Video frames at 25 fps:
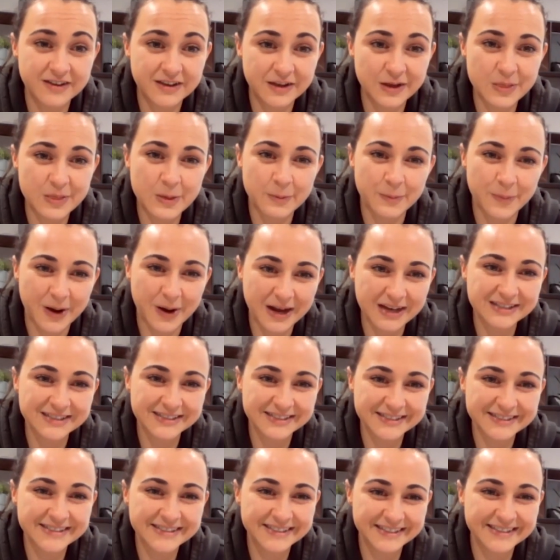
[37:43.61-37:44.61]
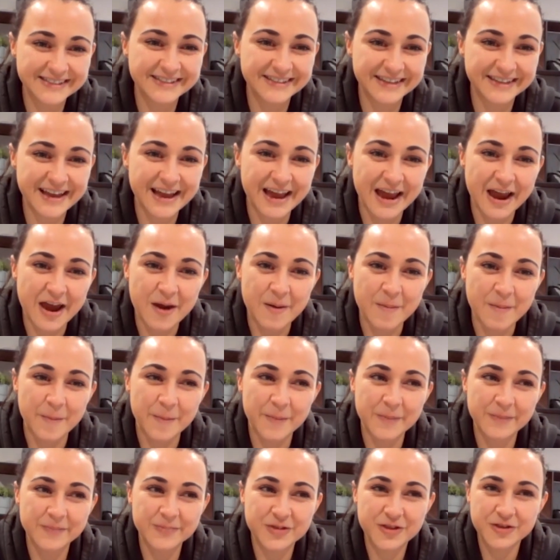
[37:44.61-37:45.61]
in the past
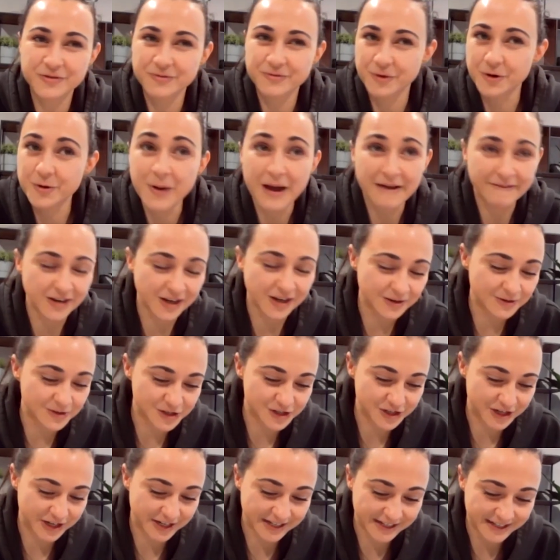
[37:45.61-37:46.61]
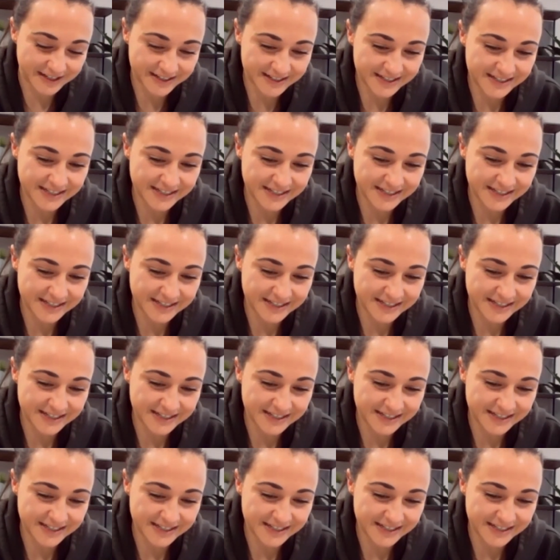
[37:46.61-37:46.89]
through evolution,